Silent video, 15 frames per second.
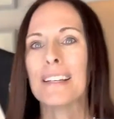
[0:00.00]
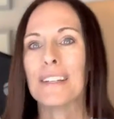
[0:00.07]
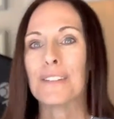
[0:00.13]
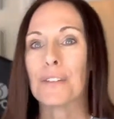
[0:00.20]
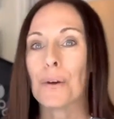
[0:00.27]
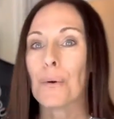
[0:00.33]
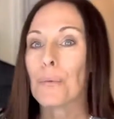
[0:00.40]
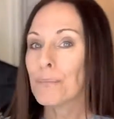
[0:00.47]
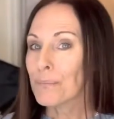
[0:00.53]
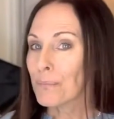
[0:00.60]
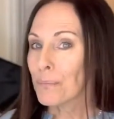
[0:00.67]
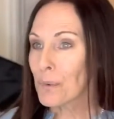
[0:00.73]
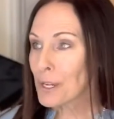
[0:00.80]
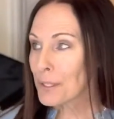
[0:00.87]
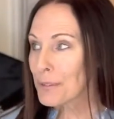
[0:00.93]
So
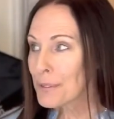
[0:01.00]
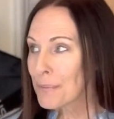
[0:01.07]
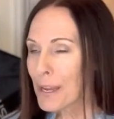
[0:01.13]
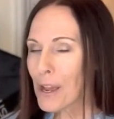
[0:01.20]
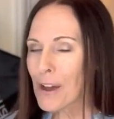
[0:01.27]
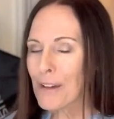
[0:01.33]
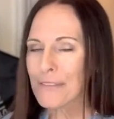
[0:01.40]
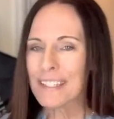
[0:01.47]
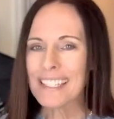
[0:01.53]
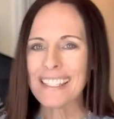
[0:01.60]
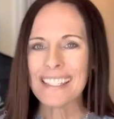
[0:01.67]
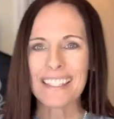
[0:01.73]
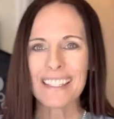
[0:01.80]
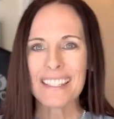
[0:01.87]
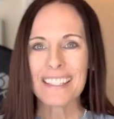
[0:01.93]
welcome to my office.
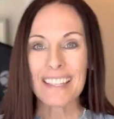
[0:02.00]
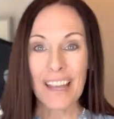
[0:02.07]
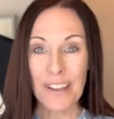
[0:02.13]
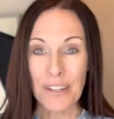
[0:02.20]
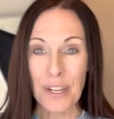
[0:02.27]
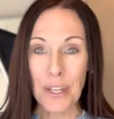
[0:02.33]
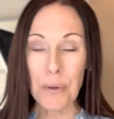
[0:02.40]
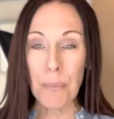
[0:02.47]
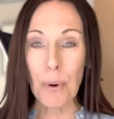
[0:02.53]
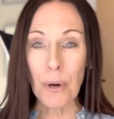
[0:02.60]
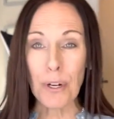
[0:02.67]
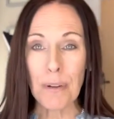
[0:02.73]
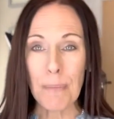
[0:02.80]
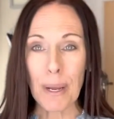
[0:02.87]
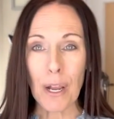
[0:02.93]
This is another
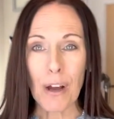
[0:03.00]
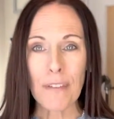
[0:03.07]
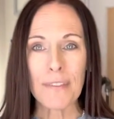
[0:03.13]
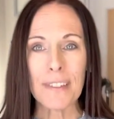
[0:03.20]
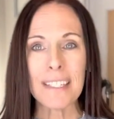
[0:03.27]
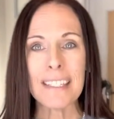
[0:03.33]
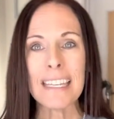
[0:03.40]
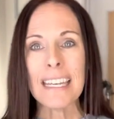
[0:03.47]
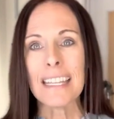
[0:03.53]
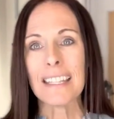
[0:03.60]
part of my office.